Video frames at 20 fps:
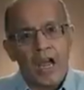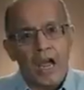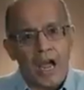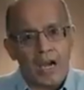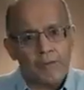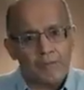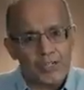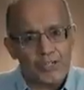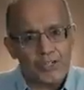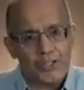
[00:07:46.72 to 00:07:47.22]

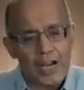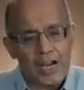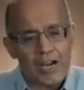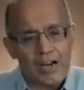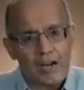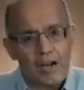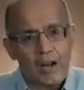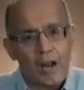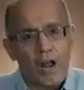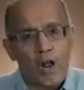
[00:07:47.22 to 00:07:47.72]
and
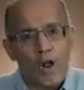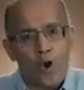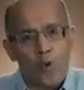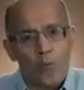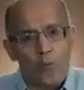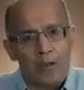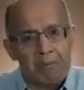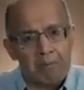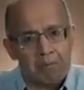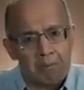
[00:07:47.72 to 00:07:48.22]

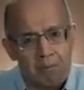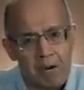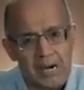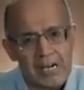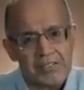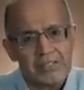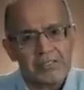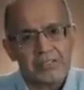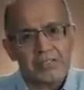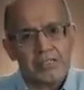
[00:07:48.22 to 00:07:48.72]
we
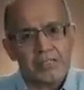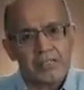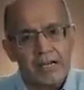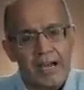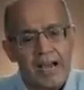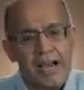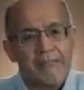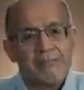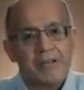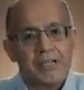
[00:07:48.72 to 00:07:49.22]
must
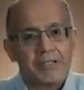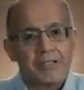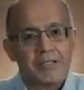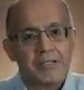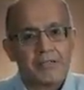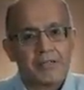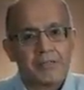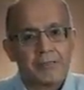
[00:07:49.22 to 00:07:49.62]
have it.